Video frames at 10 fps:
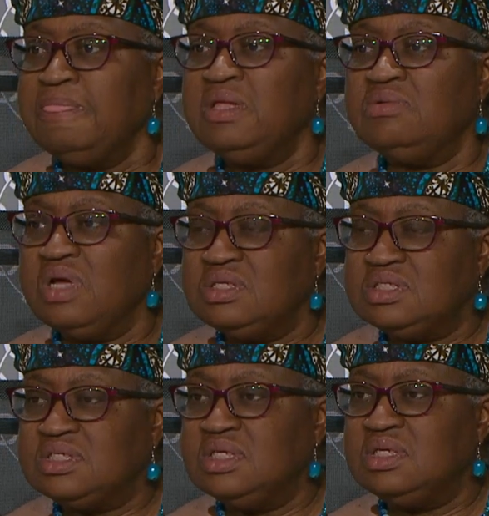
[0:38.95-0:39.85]
the Red
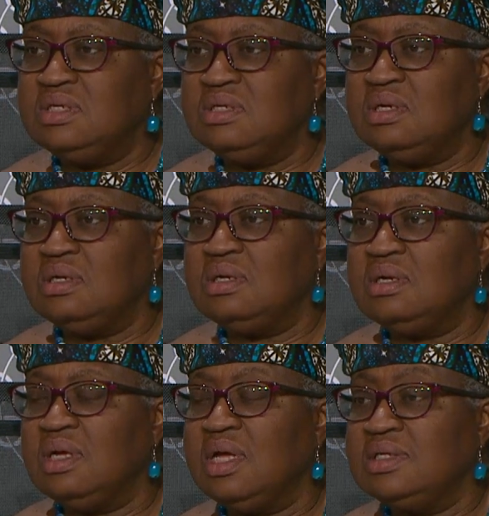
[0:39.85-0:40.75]
Sea
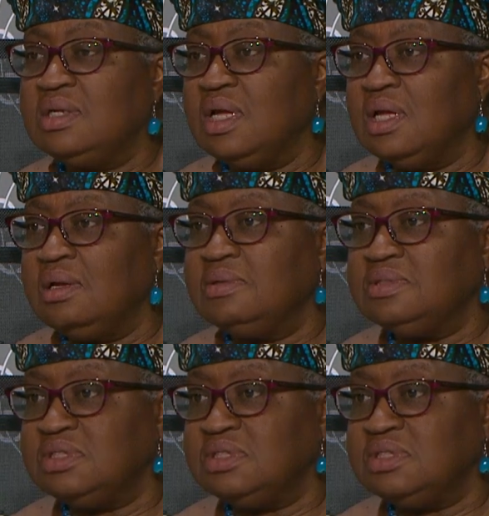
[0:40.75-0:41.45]
and